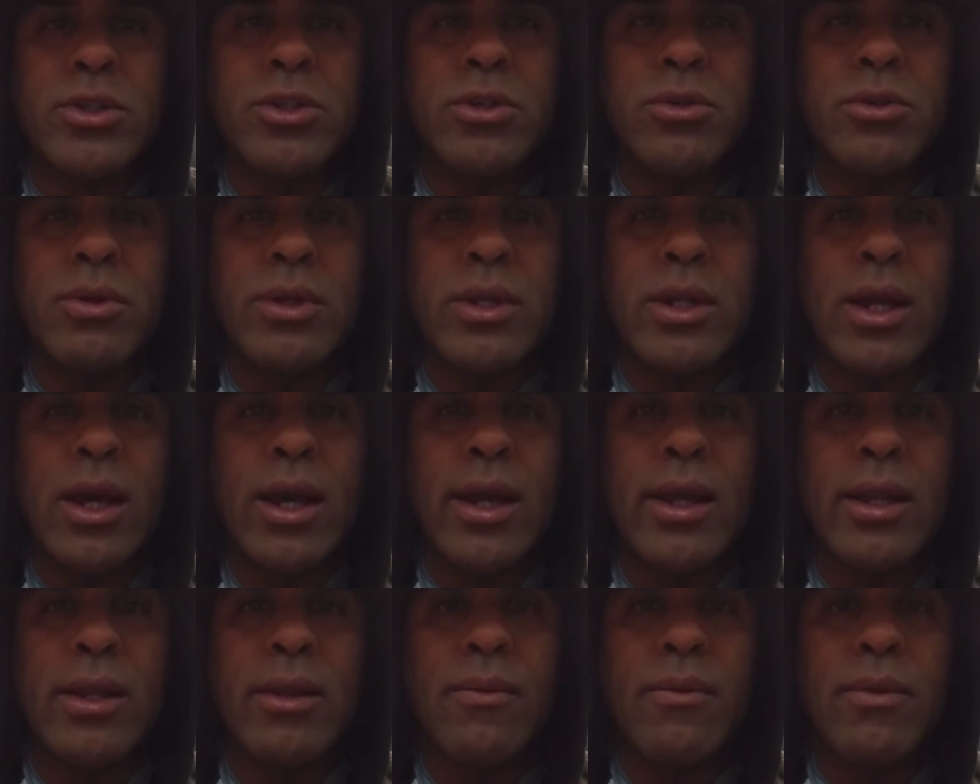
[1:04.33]
you at
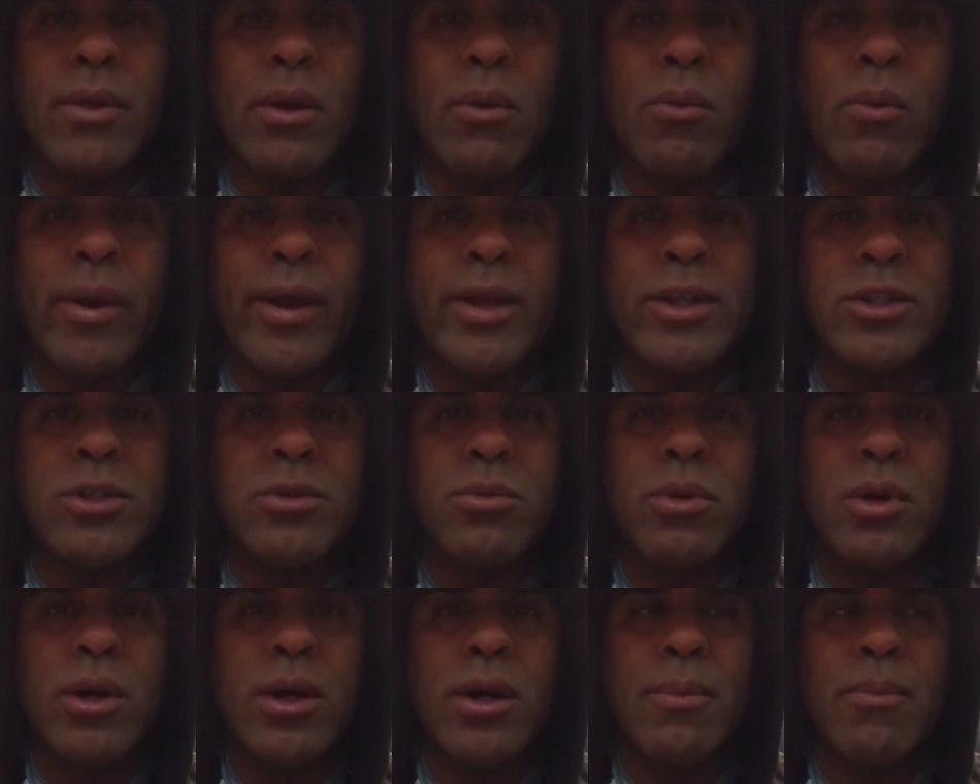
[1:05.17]
night, that wakes
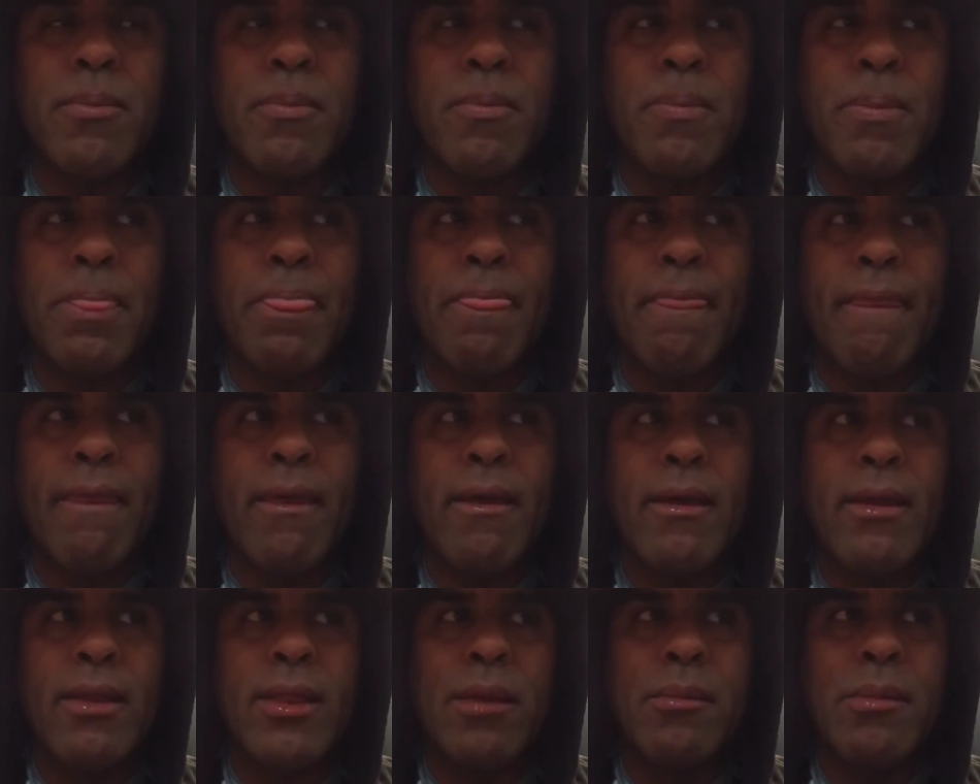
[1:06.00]
you up,
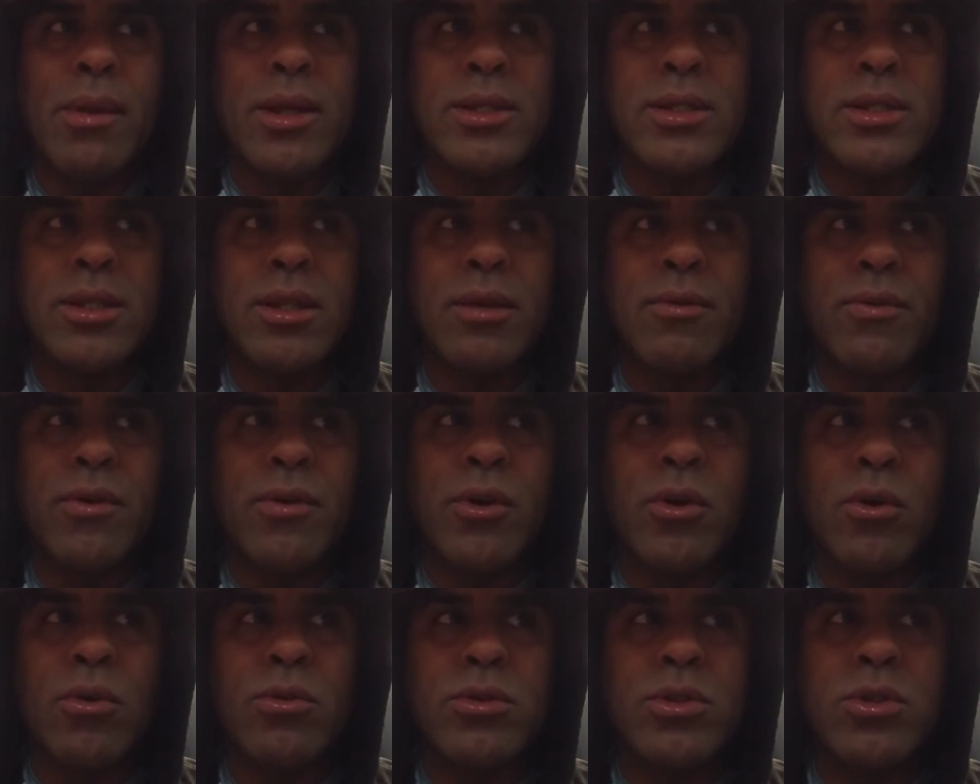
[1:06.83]
that makes it
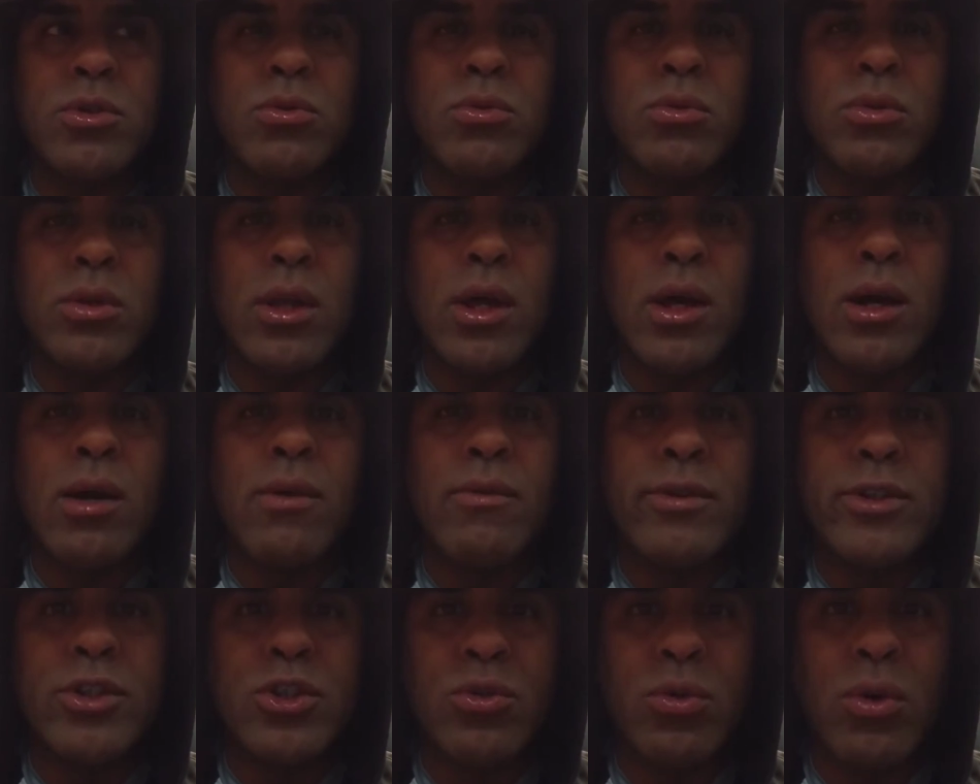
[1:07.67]
difficult to love
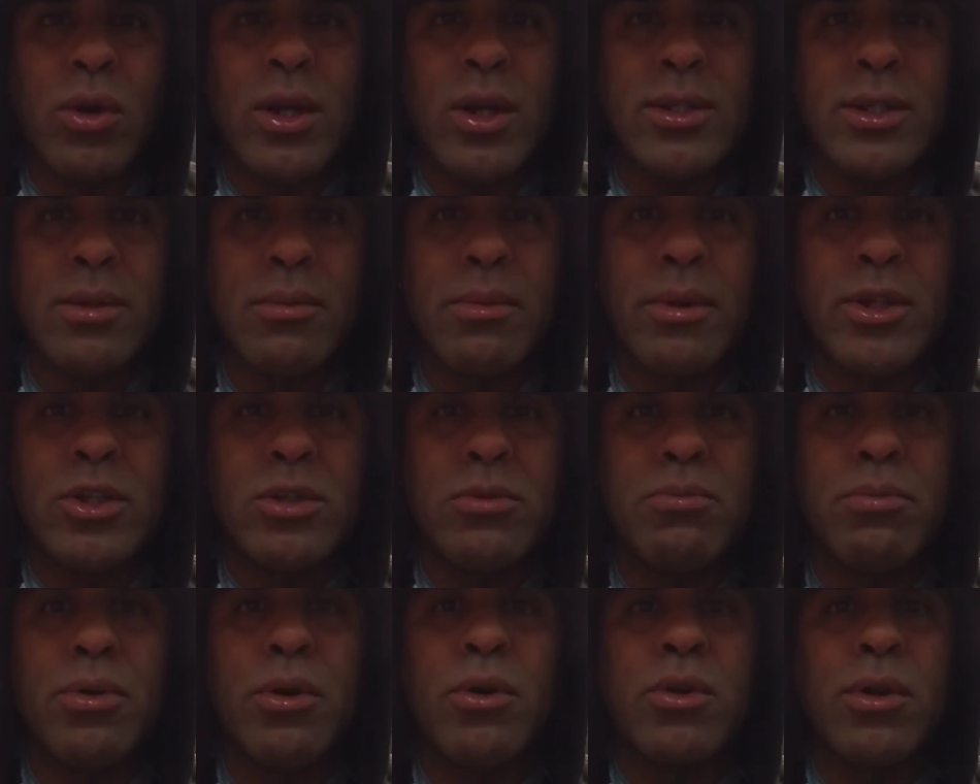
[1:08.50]
and trust, that makes
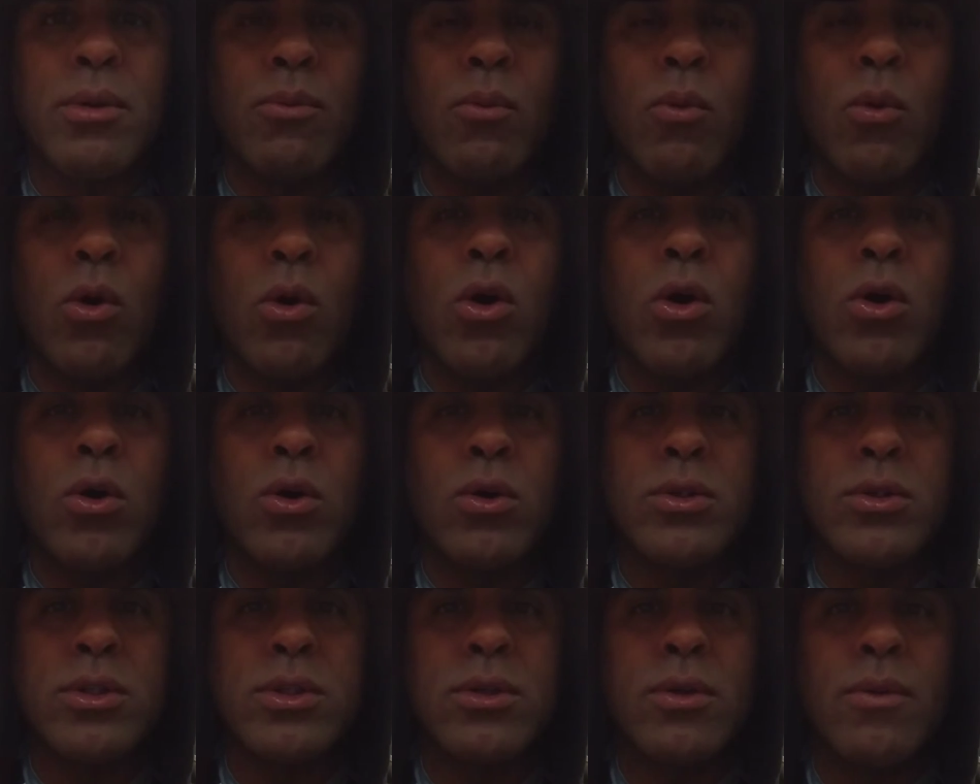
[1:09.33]
you build up
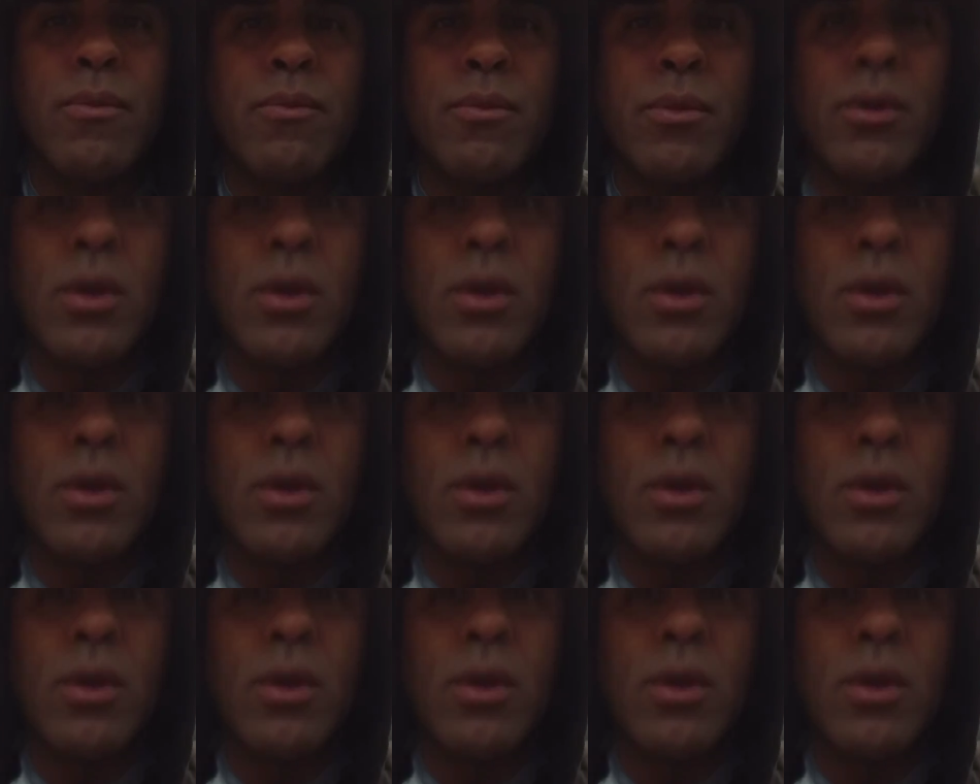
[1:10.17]
walls,